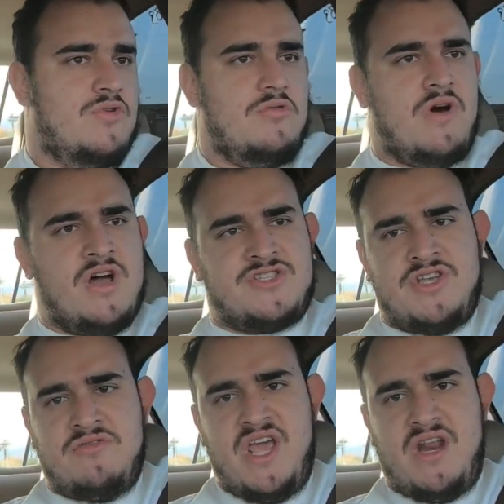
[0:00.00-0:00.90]
What else do
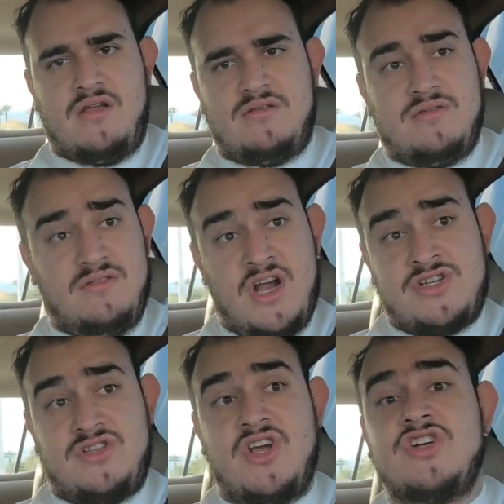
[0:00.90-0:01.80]
you need?
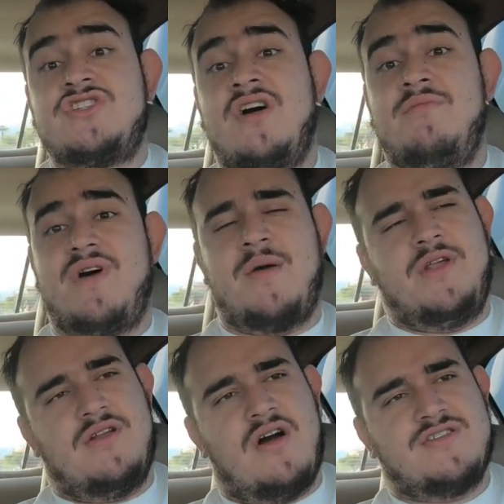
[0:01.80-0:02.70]
There's some, I
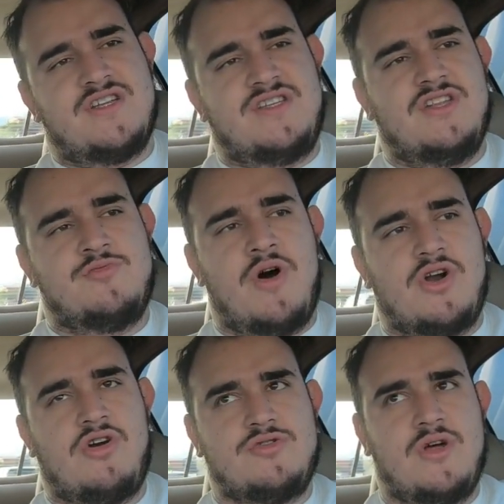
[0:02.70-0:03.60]
mean, no, I was gonna say there's
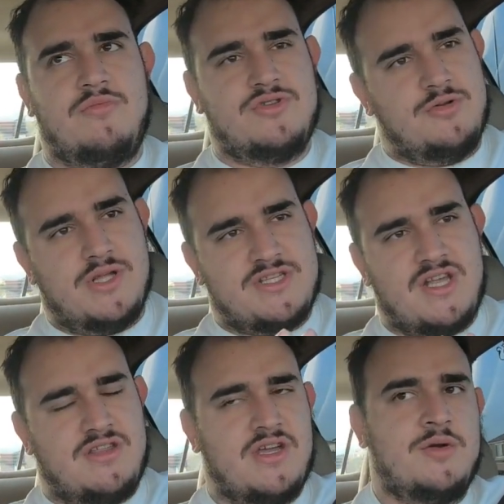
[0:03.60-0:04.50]
modern cars without Bluetooth, but that's
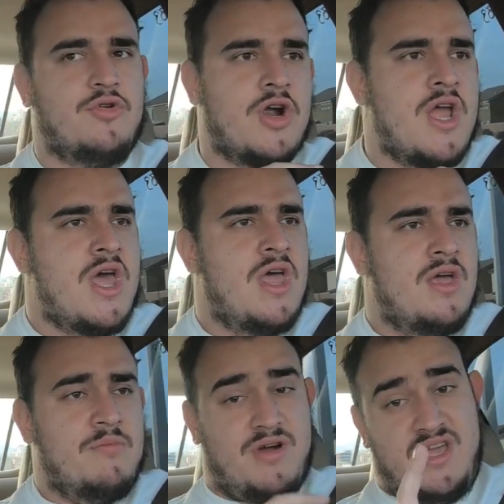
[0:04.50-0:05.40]
not a thing anymore.
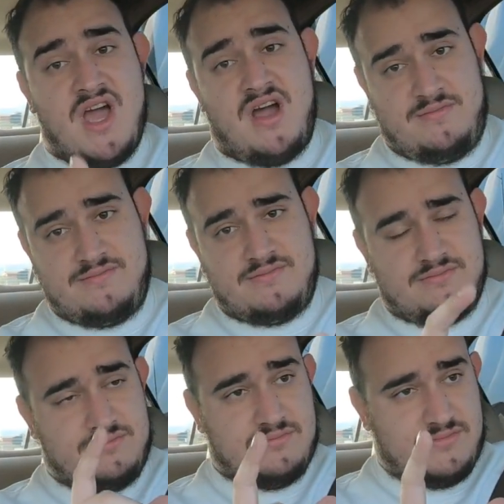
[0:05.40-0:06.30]
But yeah,
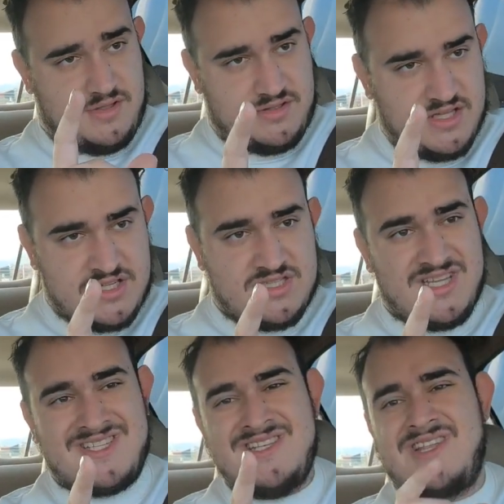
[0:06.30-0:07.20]
this
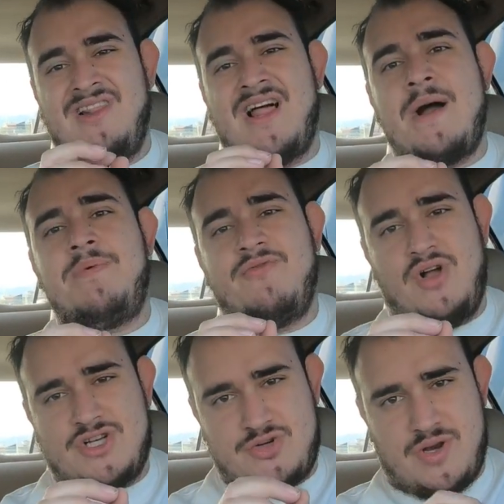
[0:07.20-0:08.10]
is the lap of
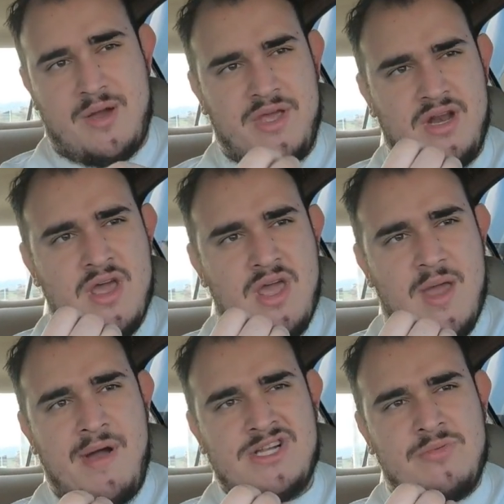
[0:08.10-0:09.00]
luxury. I mean,
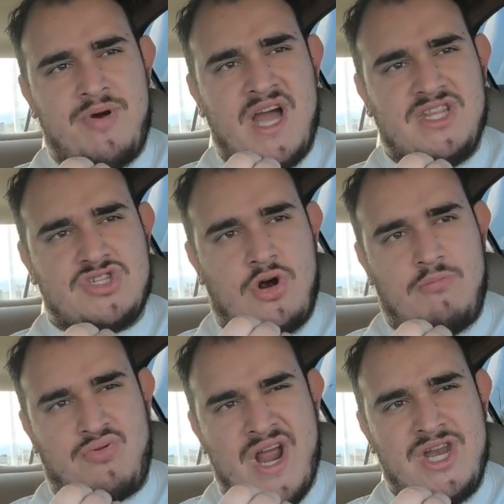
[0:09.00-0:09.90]
imagine buying this car
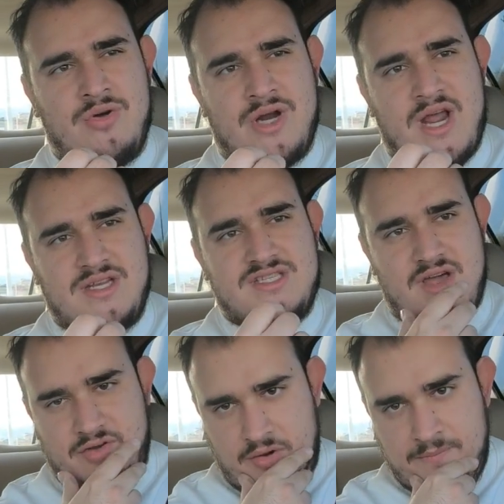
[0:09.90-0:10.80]
brand new in
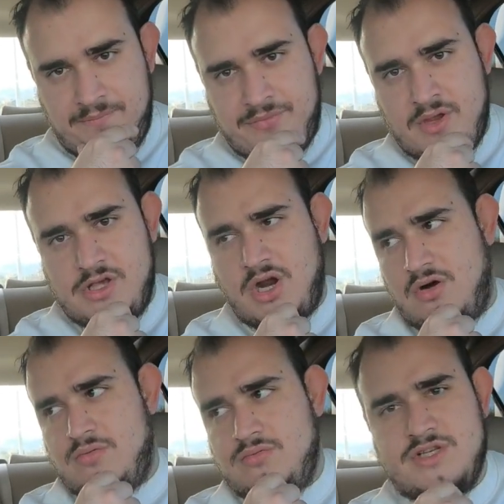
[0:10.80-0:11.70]
'97. You
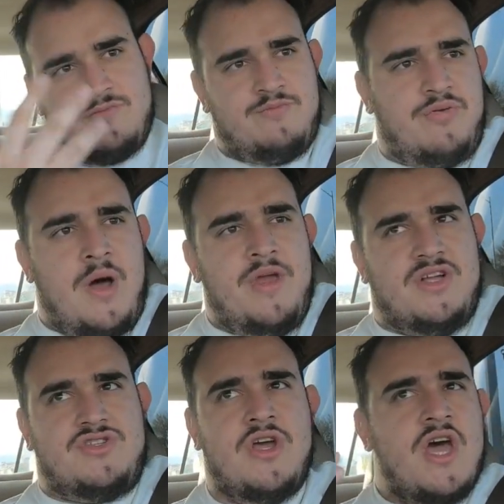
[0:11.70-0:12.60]
know, there's probably
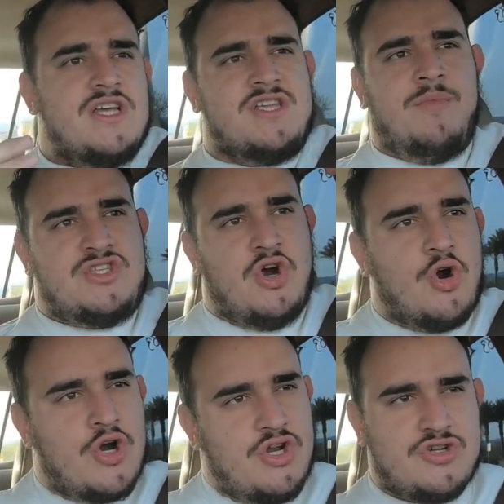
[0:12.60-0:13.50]
some
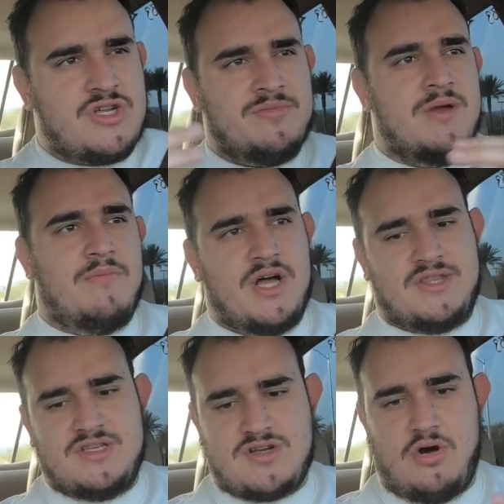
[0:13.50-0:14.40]
attorney or something bought
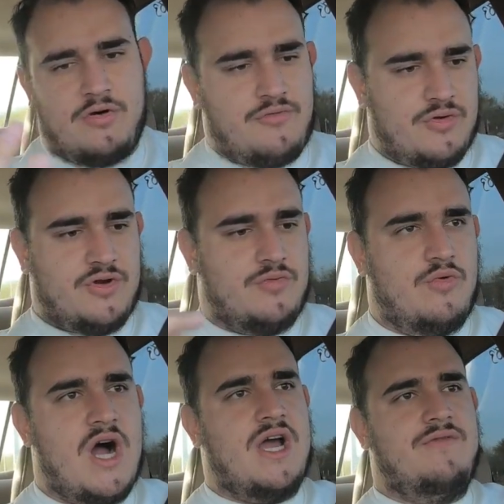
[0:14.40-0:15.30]
this car for their
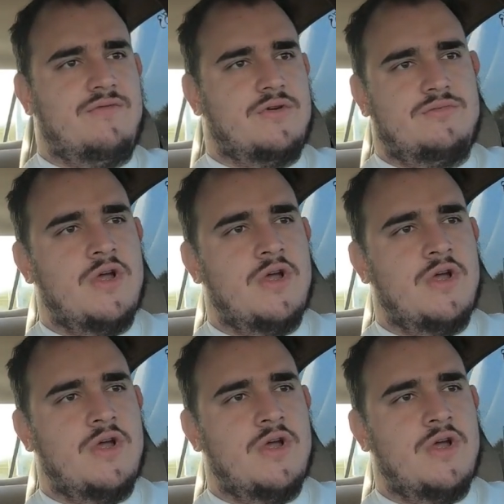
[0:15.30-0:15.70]
wife or